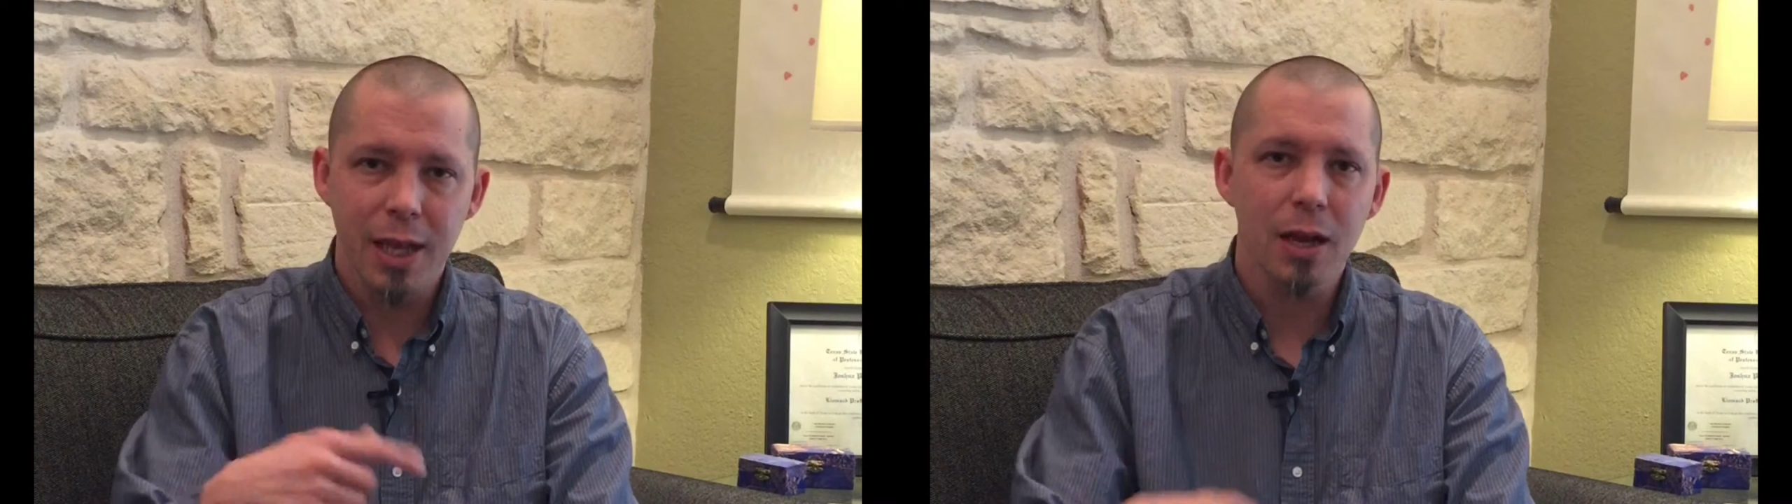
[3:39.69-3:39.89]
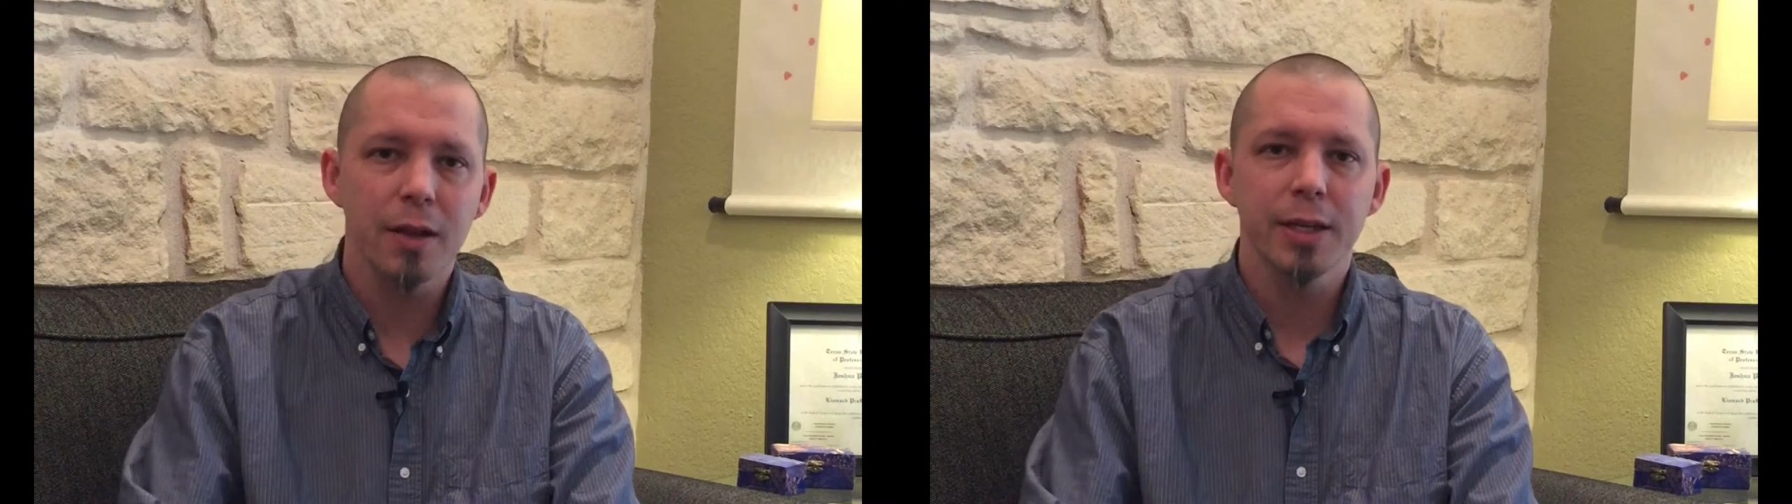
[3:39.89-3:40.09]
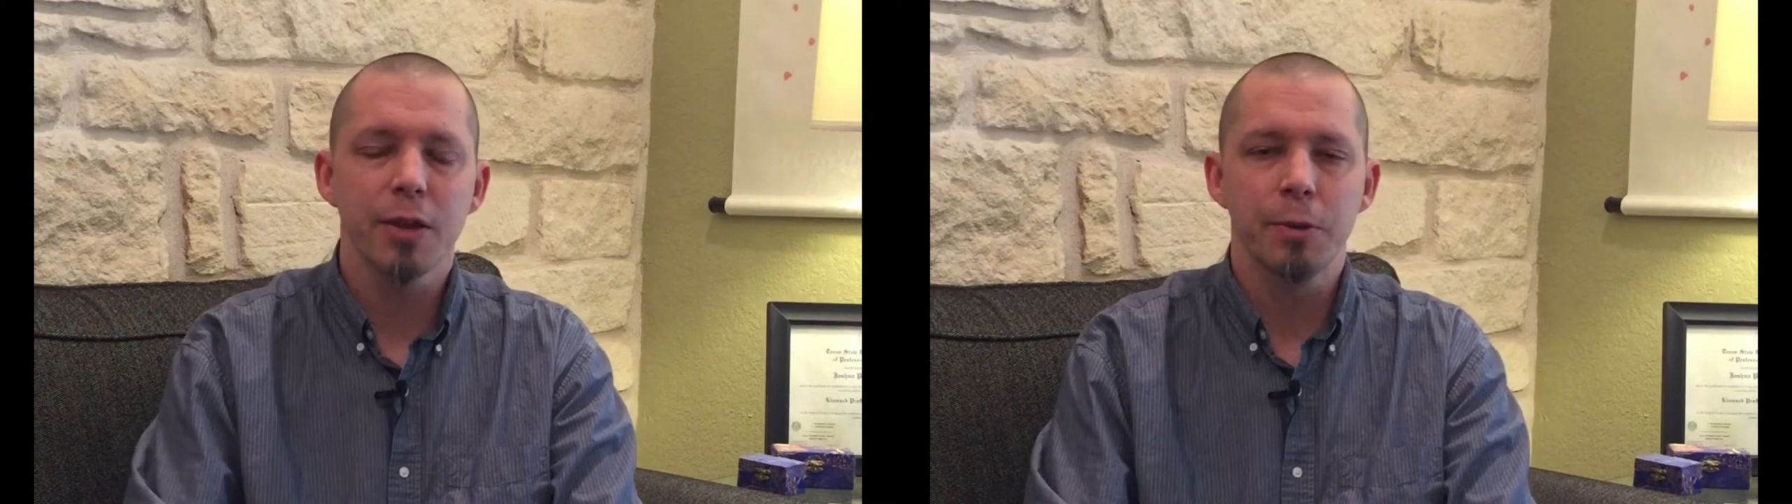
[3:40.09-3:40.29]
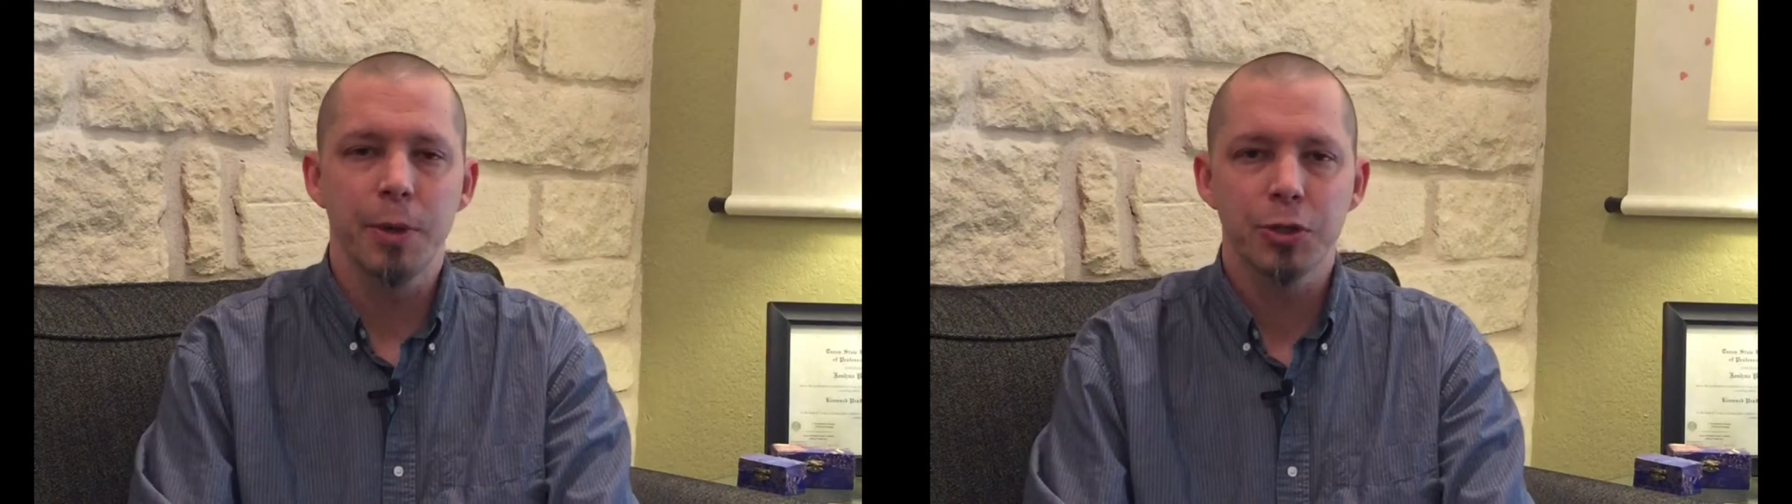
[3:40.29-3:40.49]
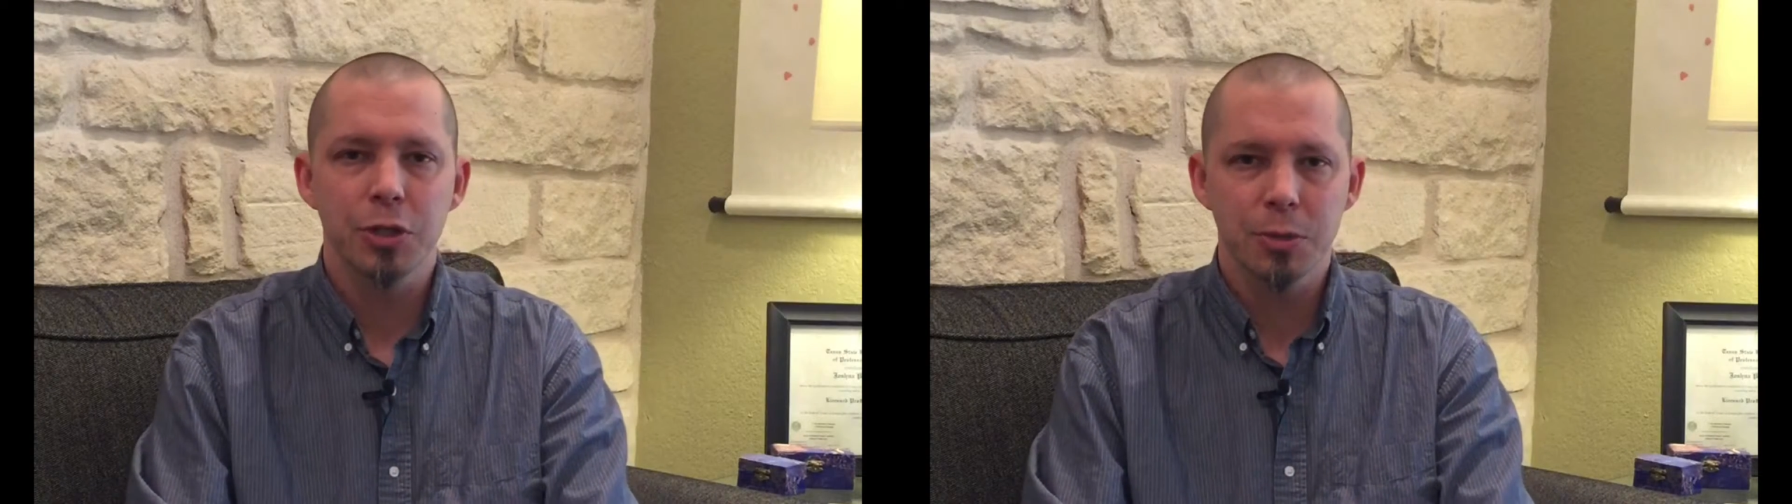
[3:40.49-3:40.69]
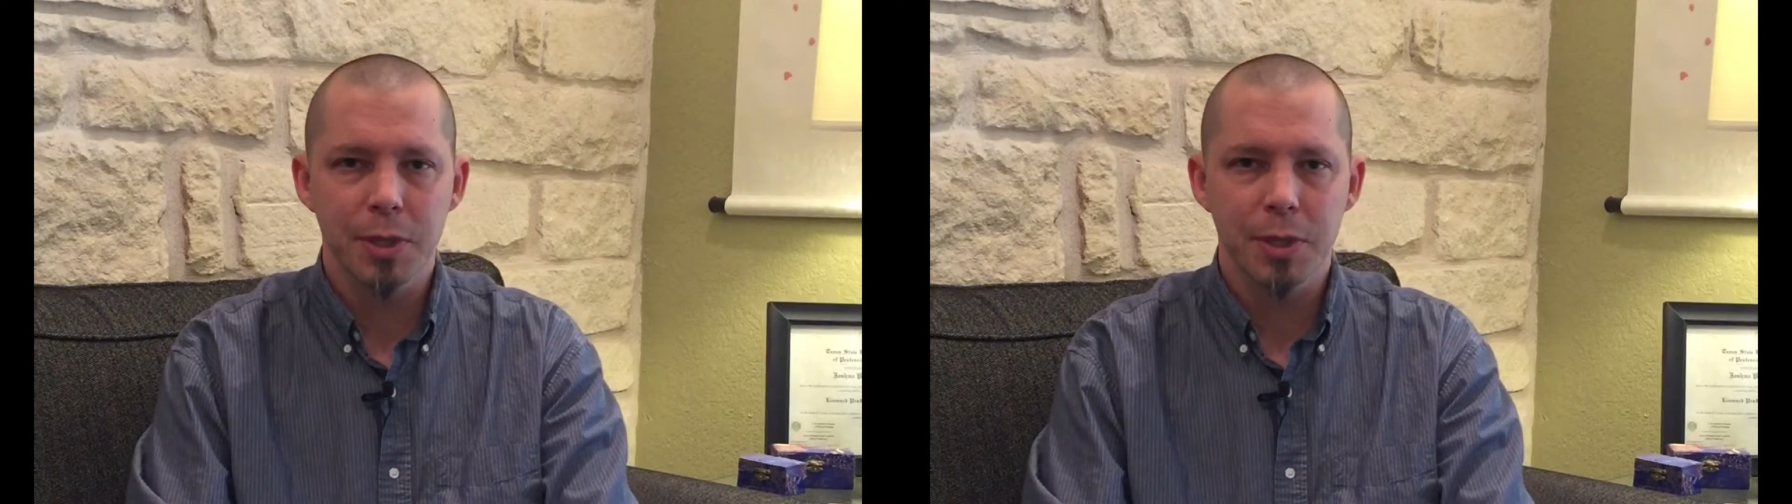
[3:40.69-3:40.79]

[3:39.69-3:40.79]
like all the other emotions,